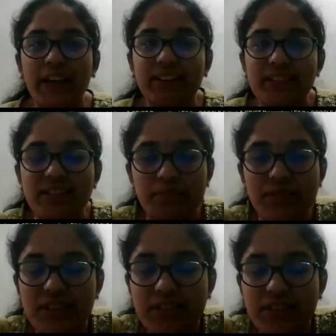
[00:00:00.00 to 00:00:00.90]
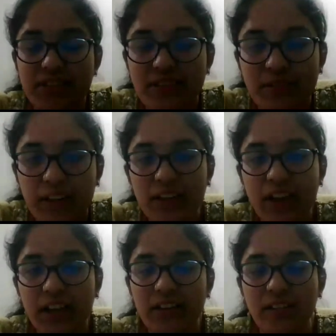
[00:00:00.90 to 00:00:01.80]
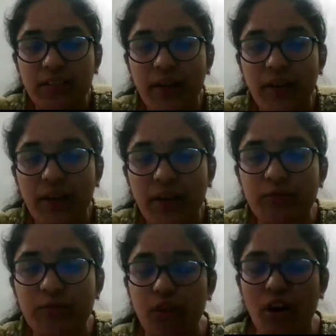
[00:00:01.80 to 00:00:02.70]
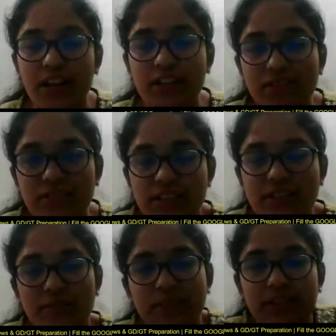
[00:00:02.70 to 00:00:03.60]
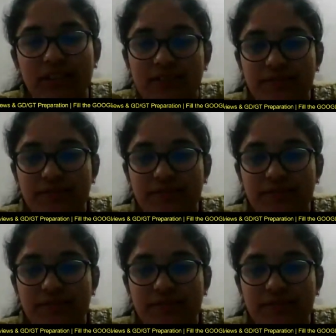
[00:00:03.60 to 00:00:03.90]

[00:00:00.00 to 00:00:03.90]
like this subject, sir, mainly. I have more knowledge on this subject.